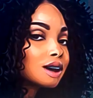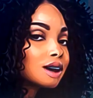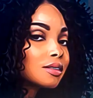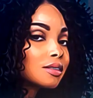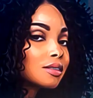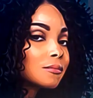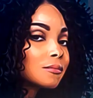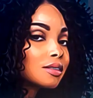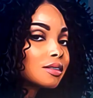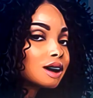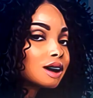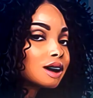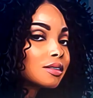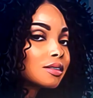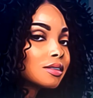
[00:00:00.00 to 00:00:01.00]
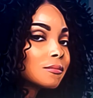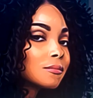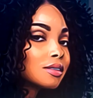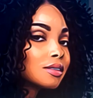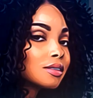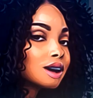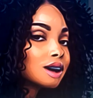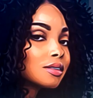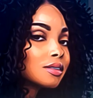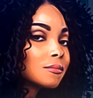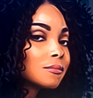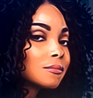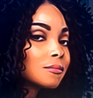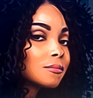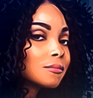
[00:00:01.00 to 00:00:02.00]
he was talking about the abstinence of
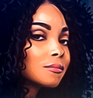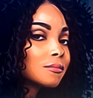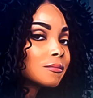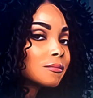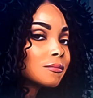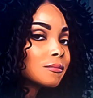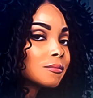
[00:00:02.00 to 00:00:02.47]
it all